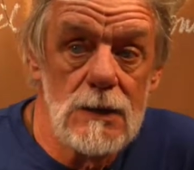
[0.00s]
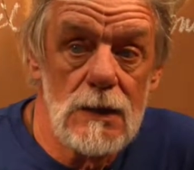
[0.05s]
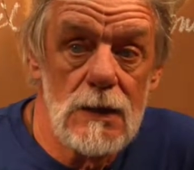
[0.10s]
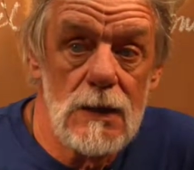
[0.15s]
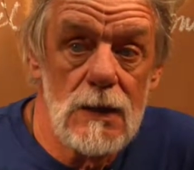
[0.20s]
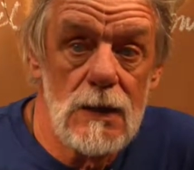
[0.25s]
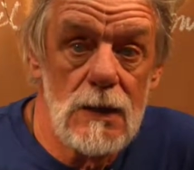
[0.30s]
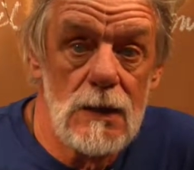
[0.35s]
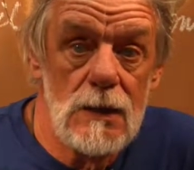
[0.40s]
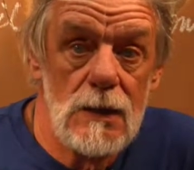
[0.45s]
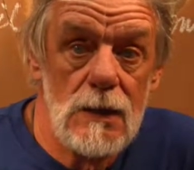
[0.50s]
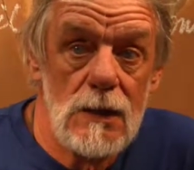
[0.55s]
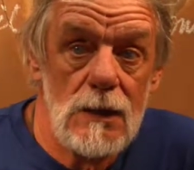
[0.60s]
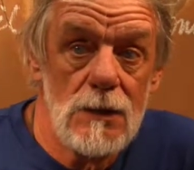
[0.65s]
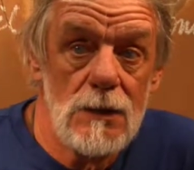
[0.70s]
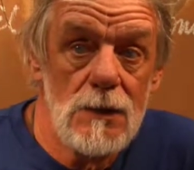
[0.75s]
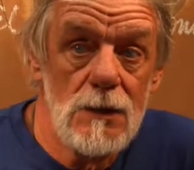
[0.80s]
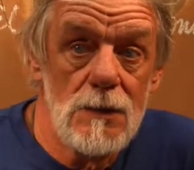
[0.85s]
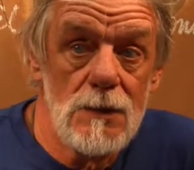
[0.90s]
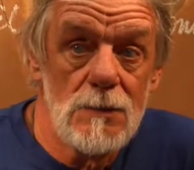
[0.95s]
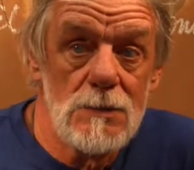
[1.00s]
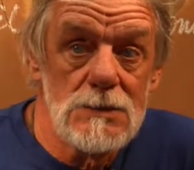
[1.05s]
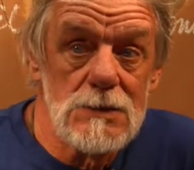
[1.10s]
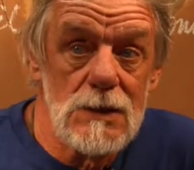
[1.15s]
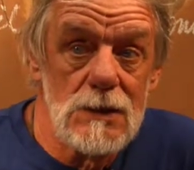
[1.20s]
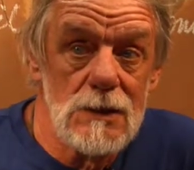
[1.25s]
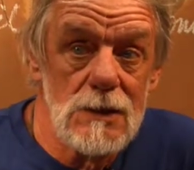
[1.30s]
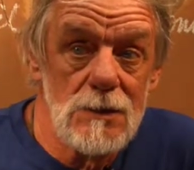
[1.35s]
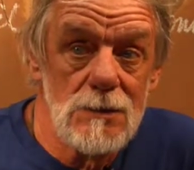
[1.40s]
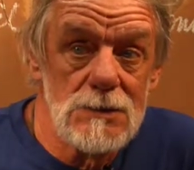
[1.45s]
Uh, you know, there was
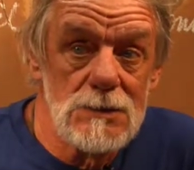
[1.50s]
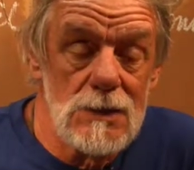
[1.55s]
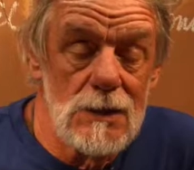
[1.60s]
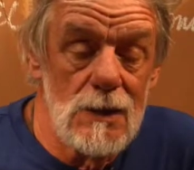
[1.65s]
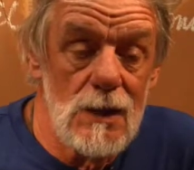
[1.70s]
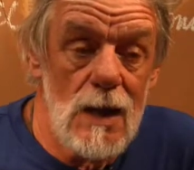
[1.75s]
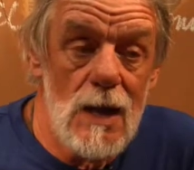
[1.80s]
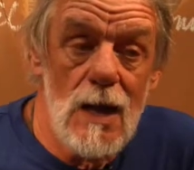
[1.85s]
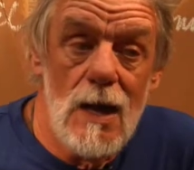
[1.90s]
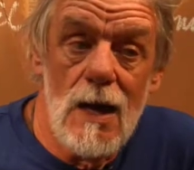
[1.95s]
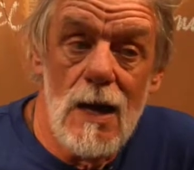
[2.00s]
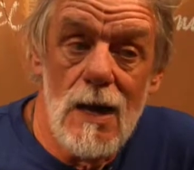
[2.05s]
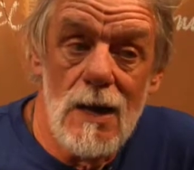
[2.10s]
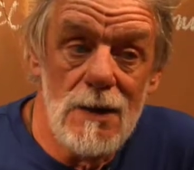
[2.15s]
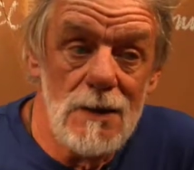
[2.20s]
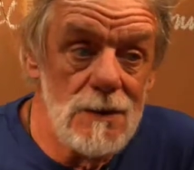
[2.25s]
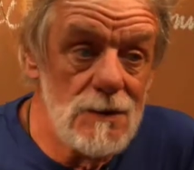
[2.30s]
a, there was a lot